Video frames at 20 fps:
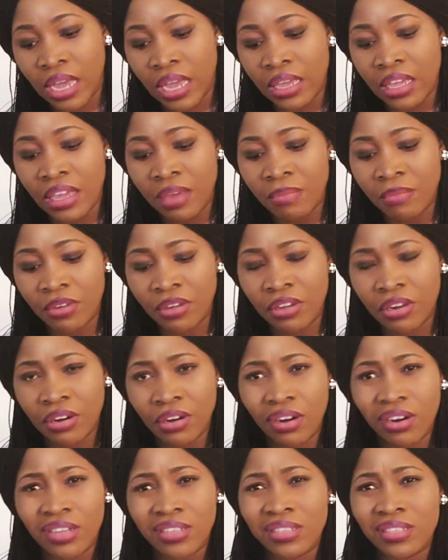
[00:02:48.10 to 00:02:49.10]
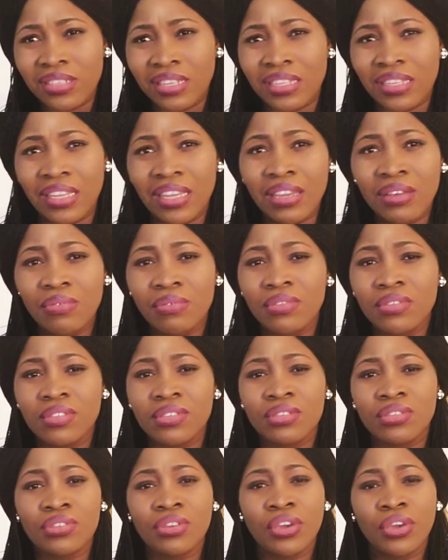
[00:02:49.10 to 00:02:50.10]
I came across, I think it
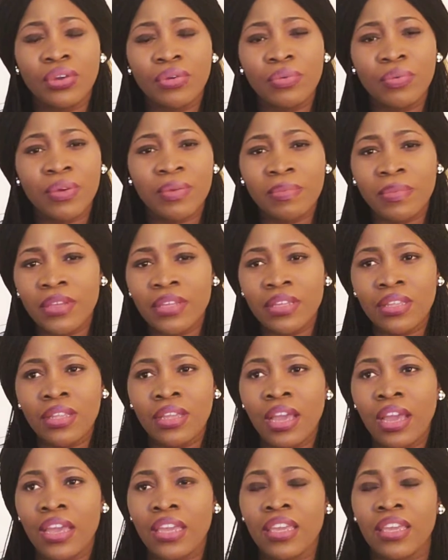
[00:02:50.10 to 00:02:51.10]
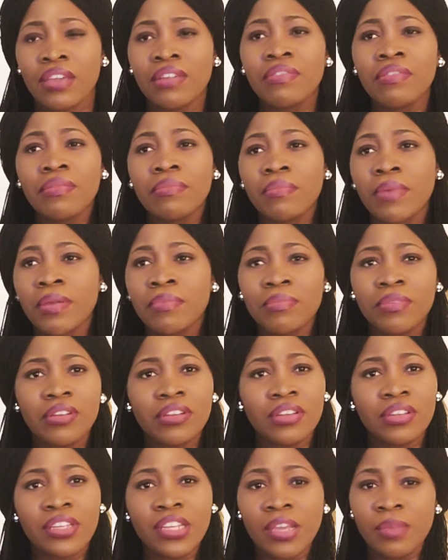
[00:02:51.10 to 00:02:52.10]
was 2 women. I can't remember
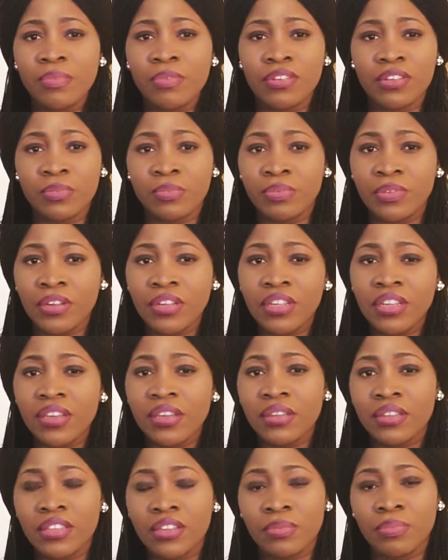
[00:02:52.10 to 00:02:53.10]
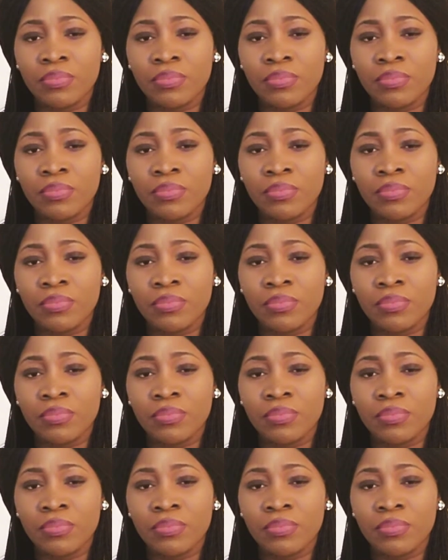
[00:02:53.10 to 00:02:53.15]
the name, but they're pretty